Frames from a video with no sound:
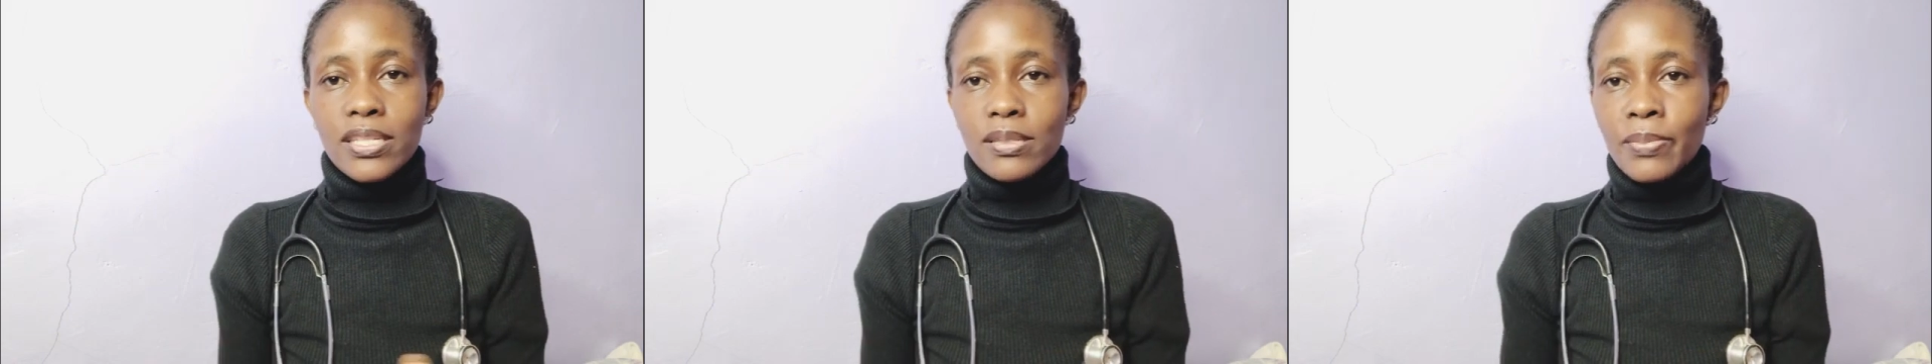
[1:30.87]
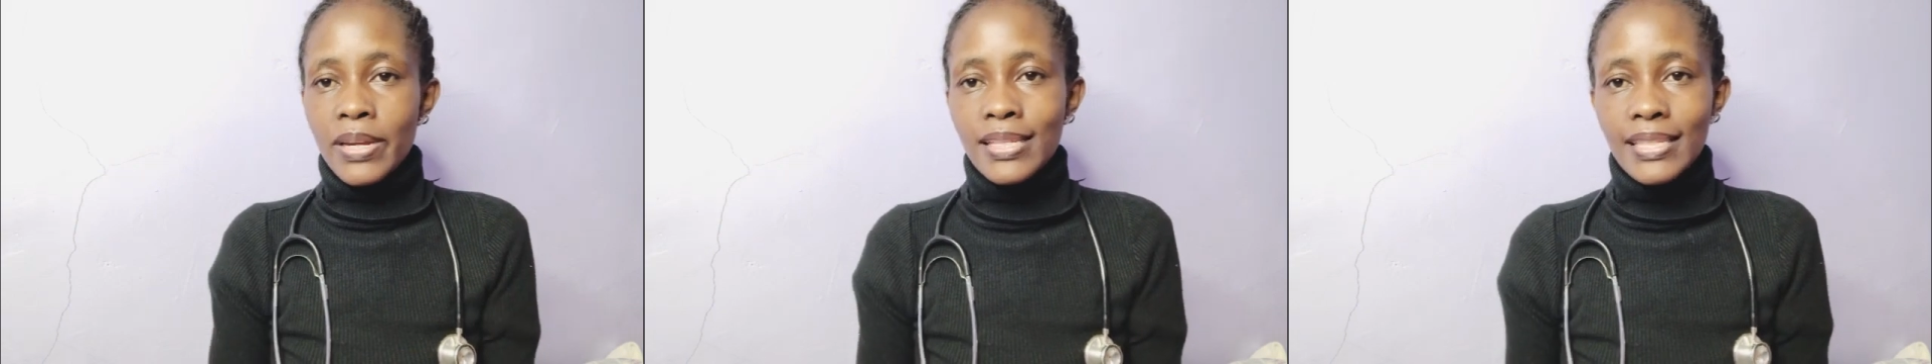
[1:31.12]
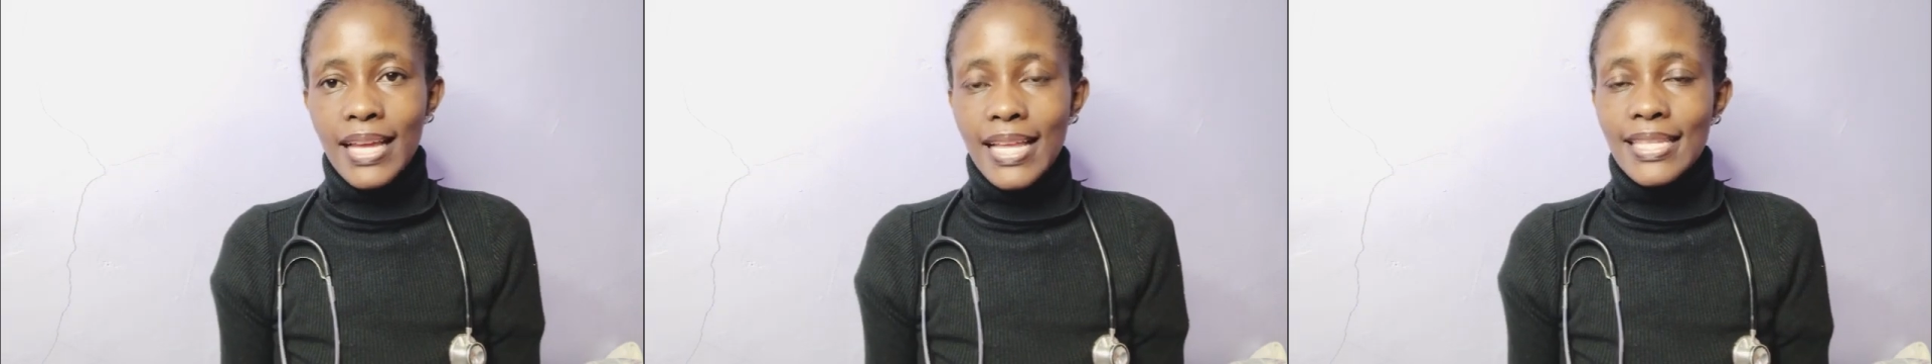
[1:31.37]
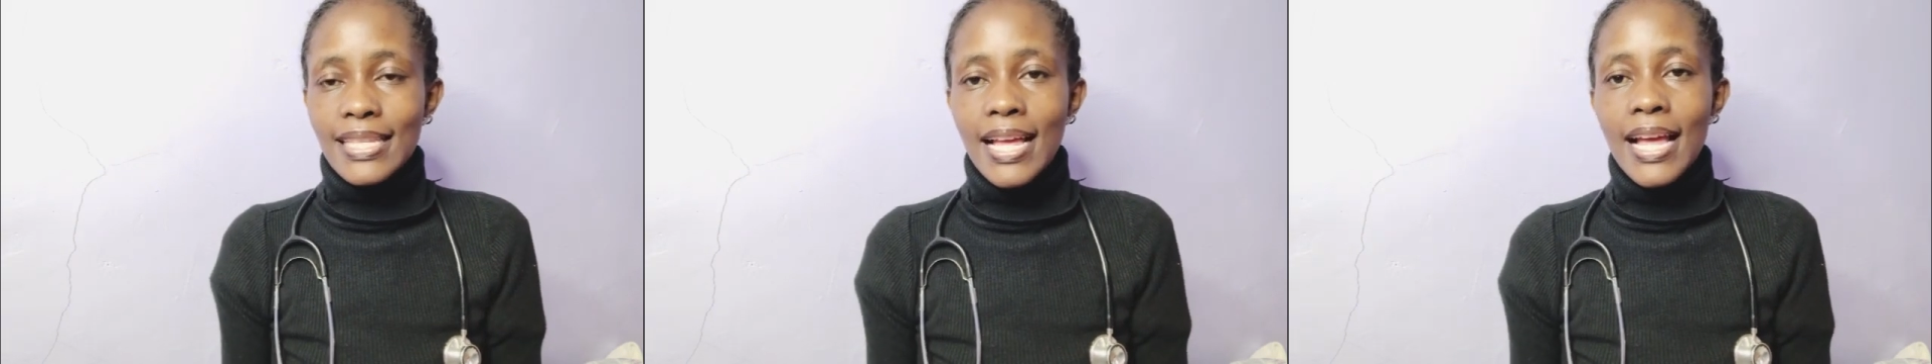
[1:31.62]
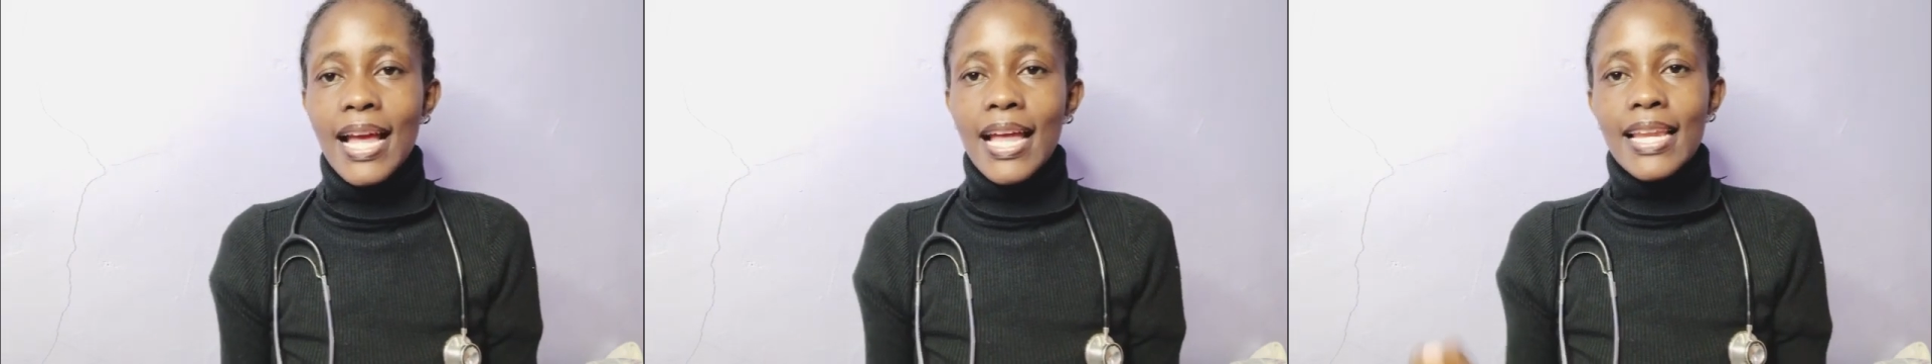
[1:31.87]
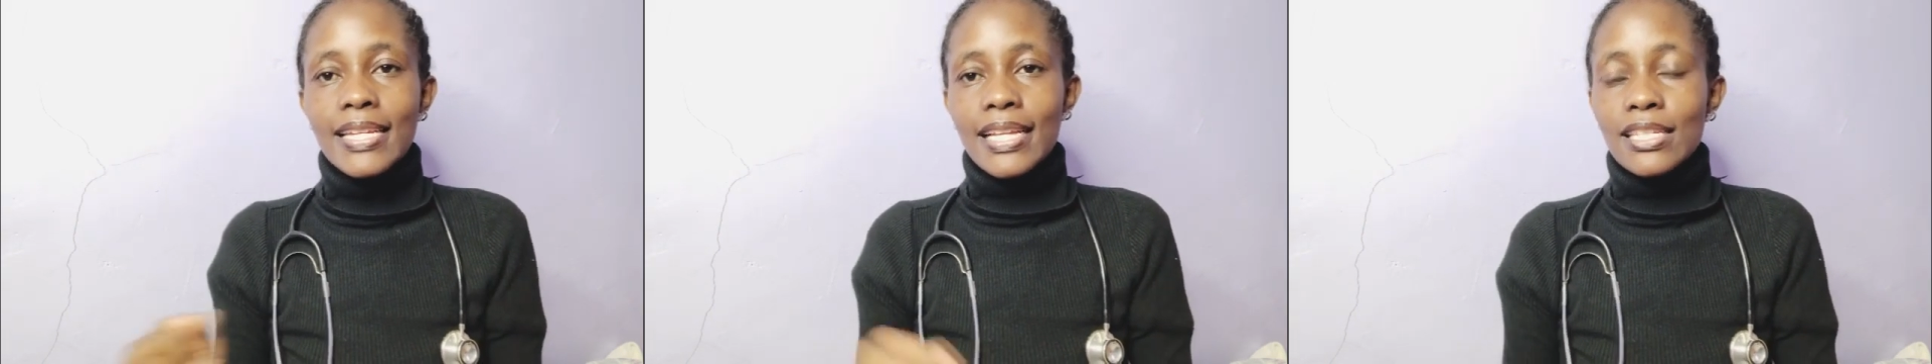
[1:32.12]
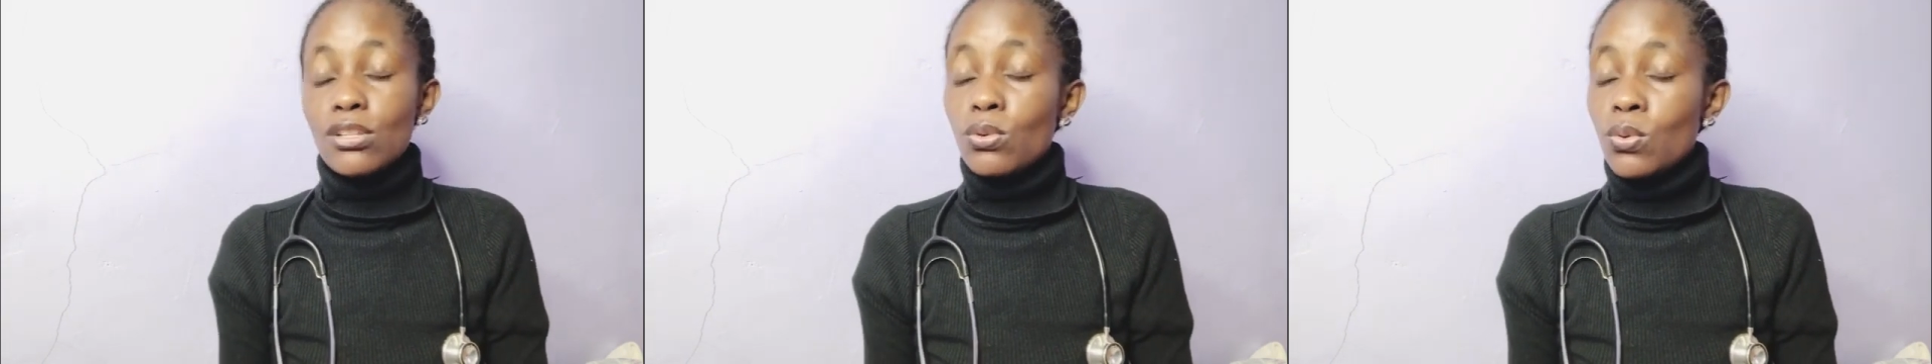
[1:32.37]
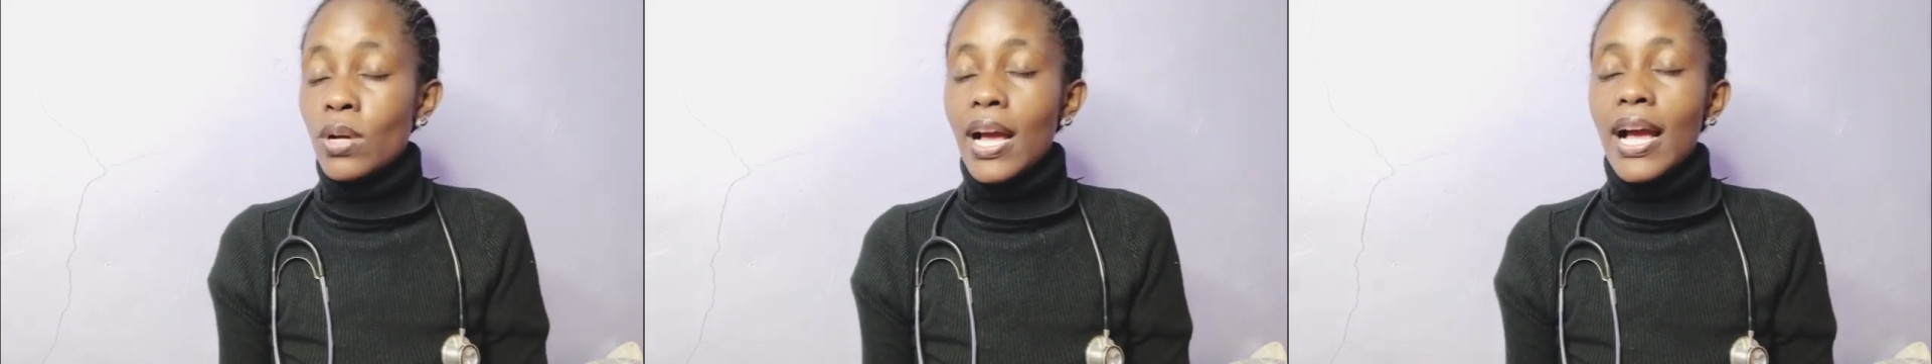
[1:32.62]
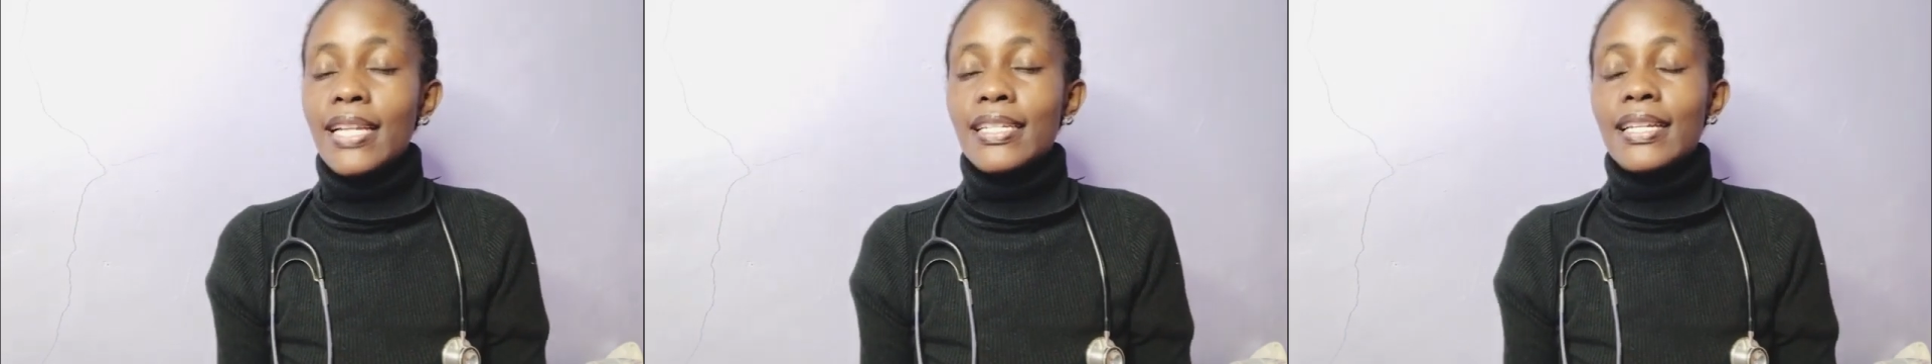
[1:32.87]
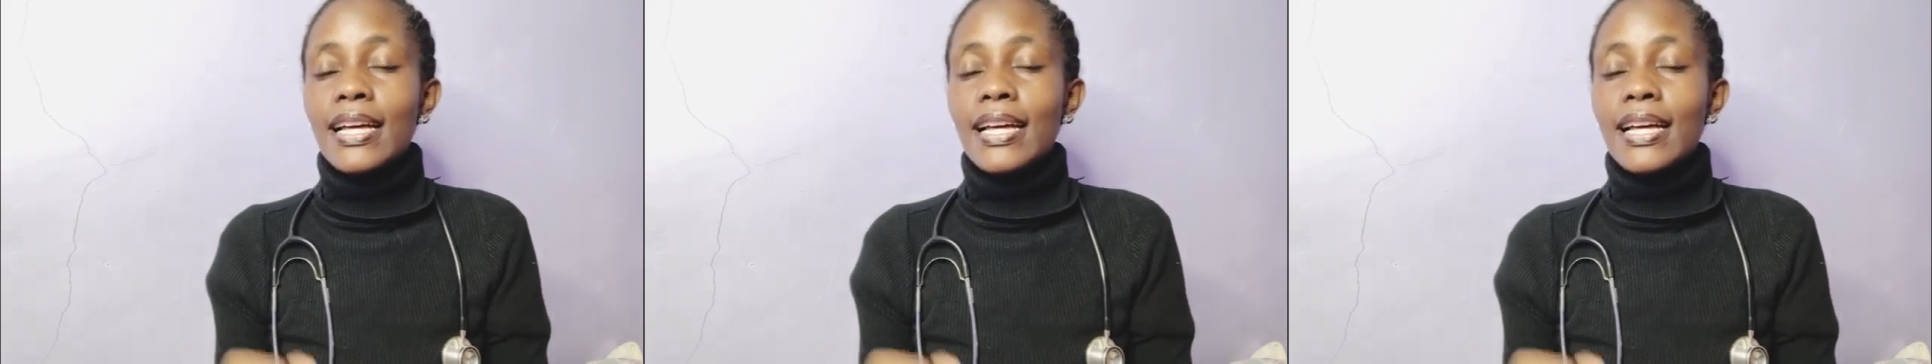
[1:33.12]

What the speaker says: breast cancer. Let us look at